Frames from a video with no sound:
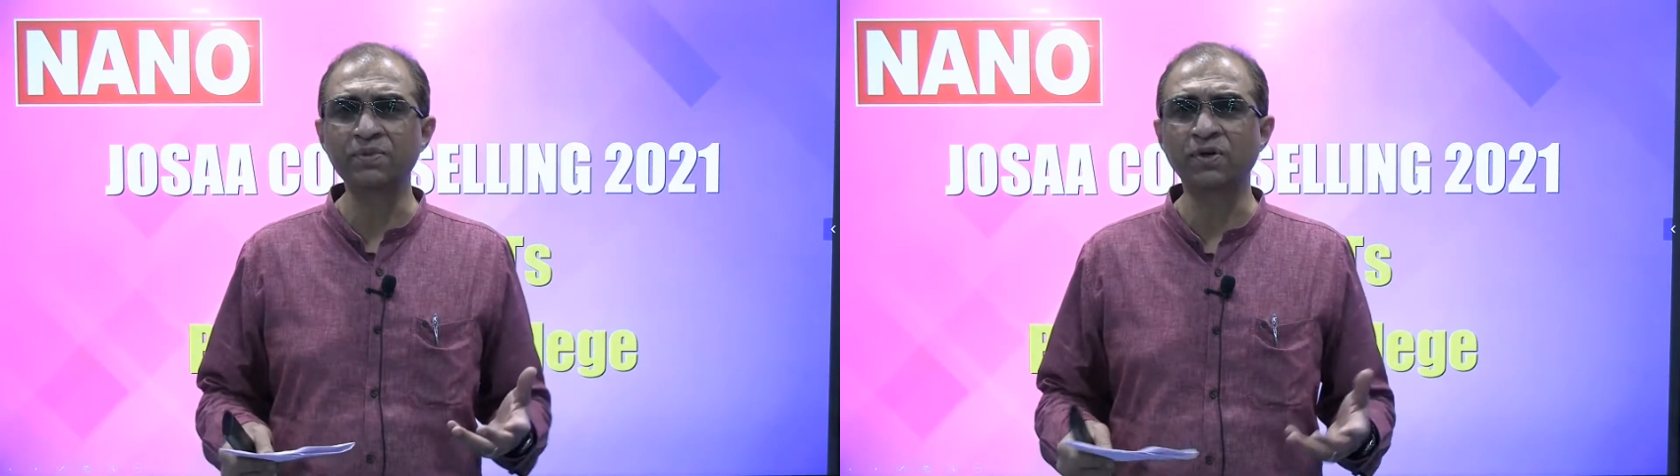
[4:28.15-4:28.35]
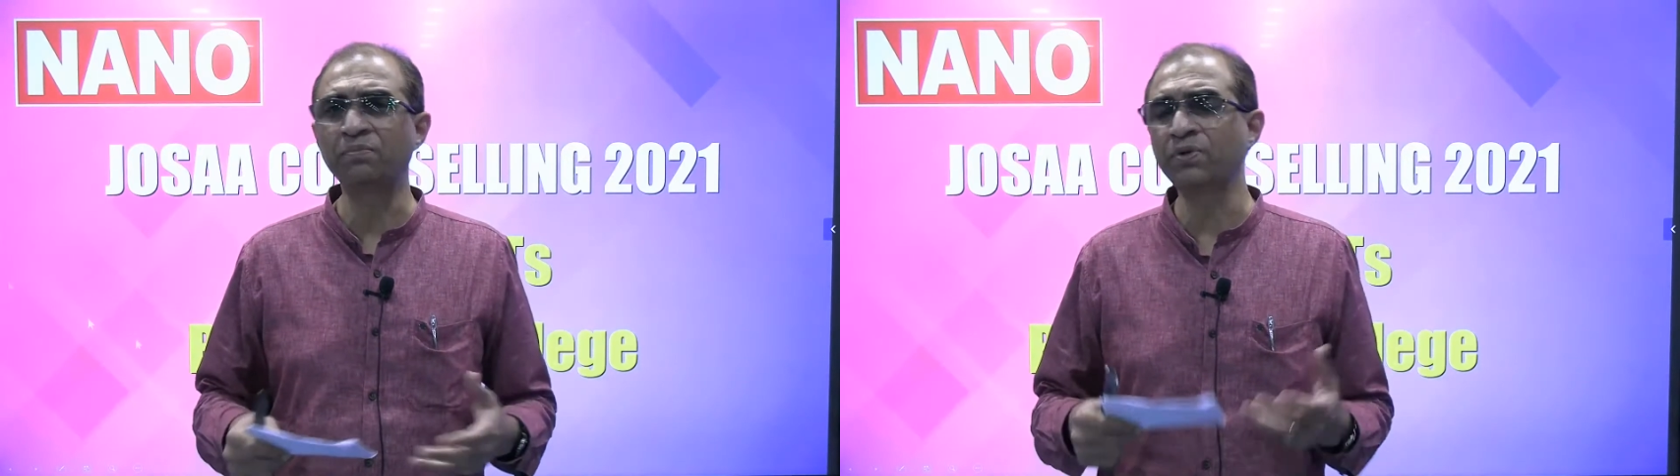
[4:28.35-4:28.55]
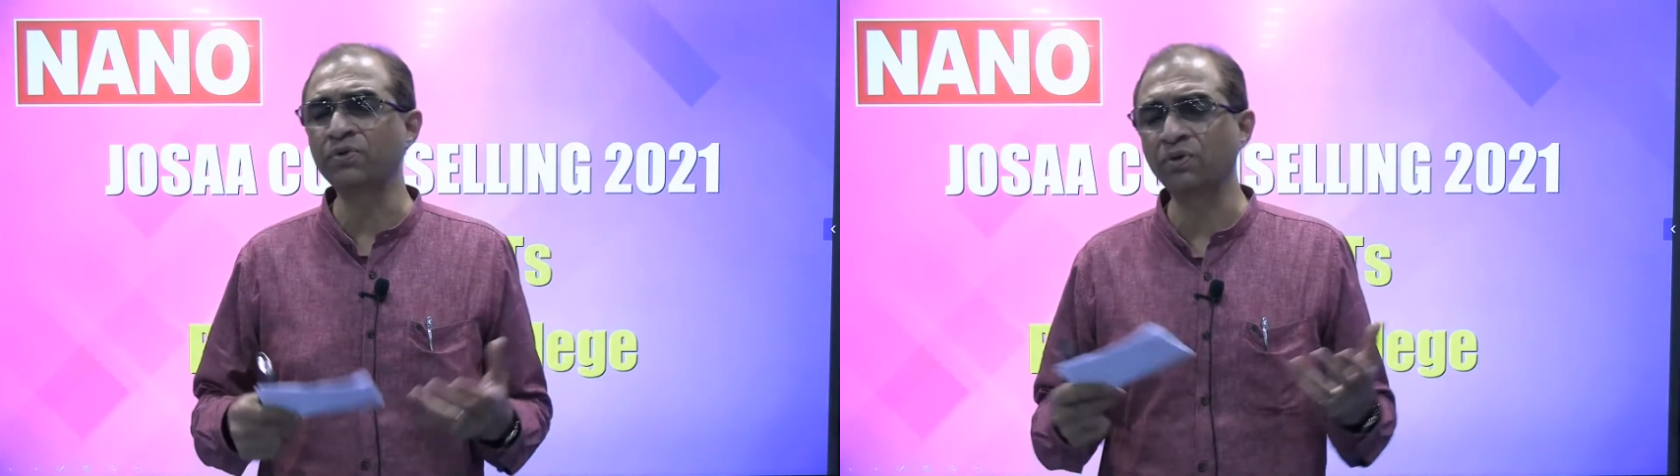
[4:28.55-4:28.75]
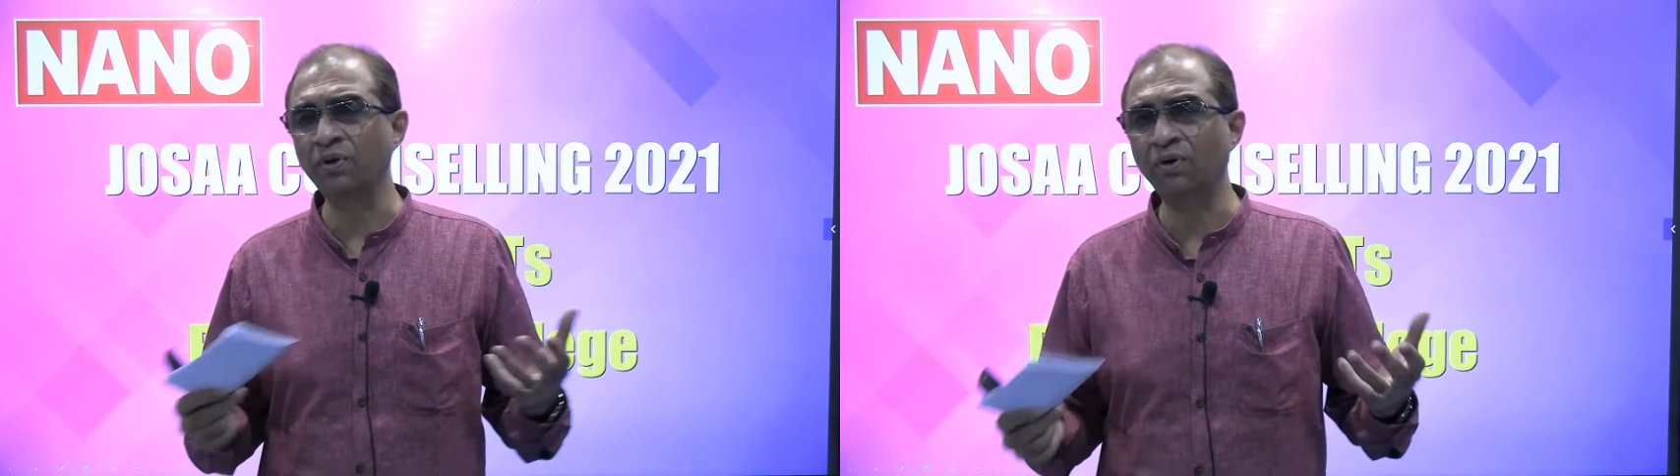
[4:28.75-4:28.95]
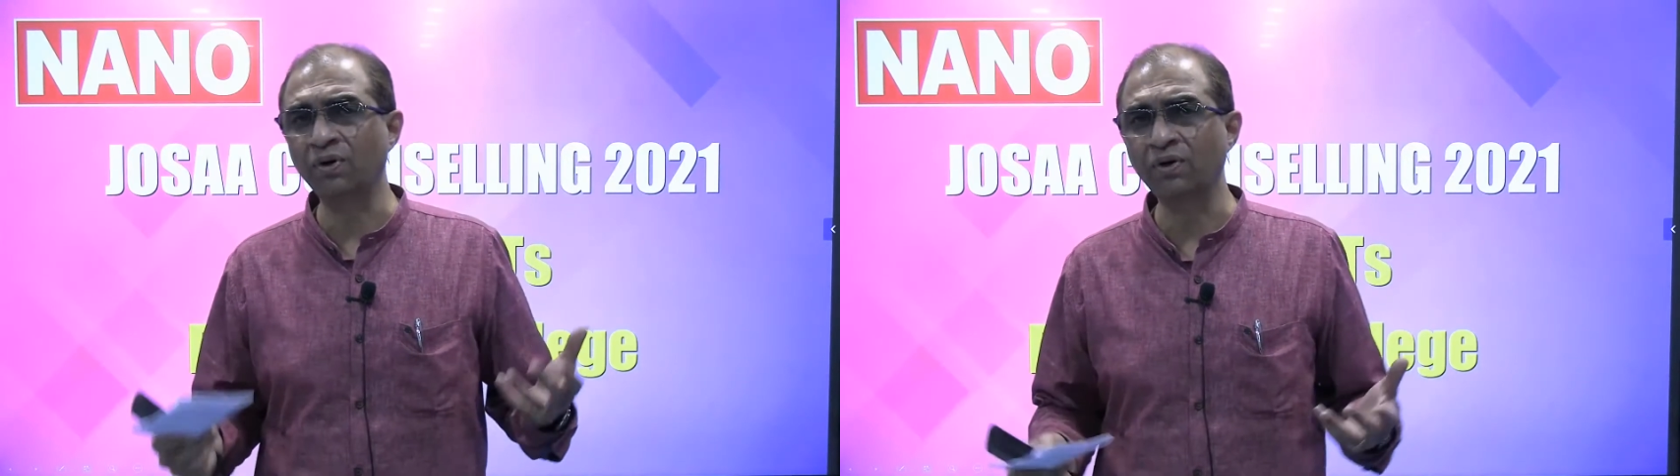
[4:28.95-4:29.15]
you can pursue a
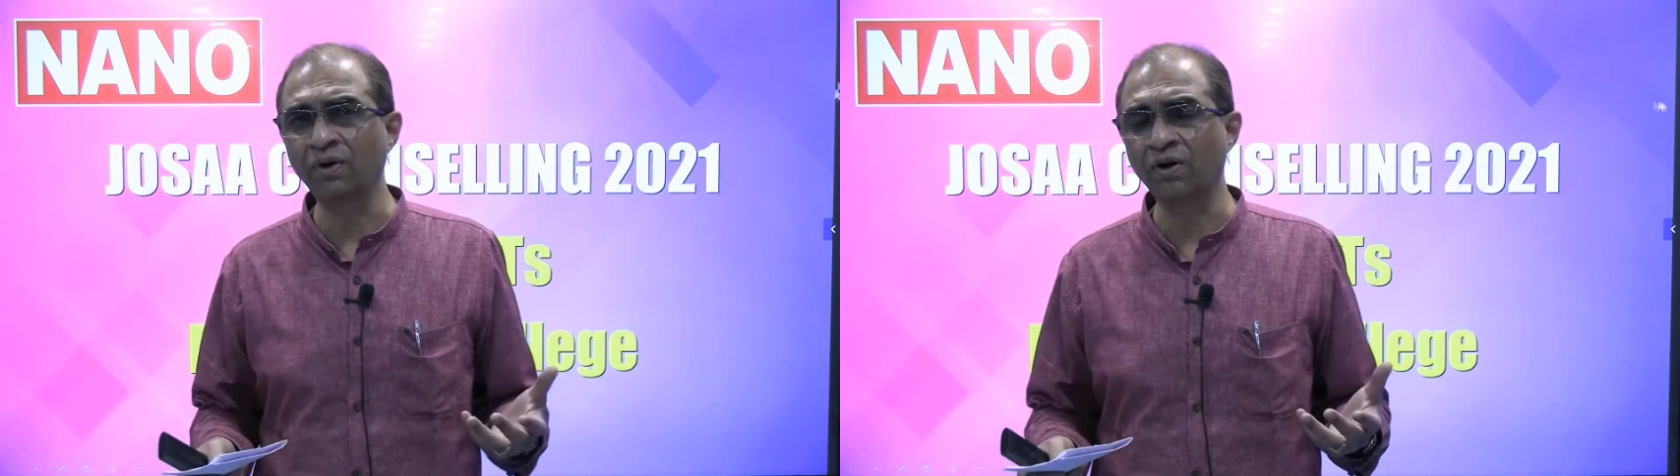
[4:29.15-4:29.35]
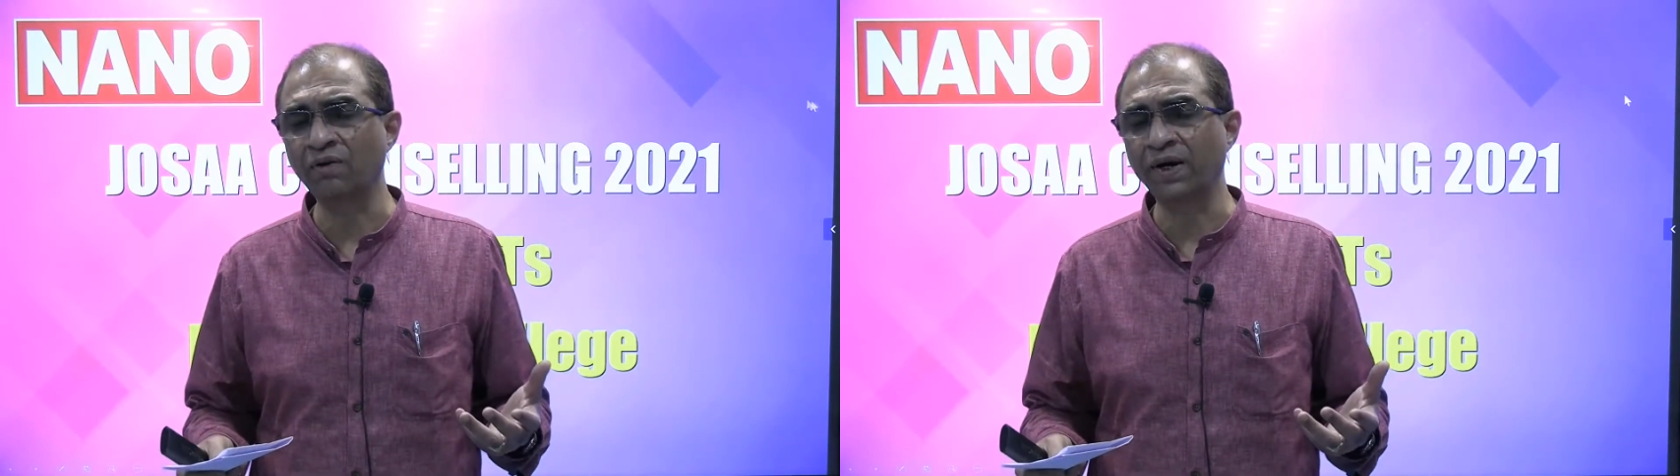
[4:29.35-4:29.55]
lot of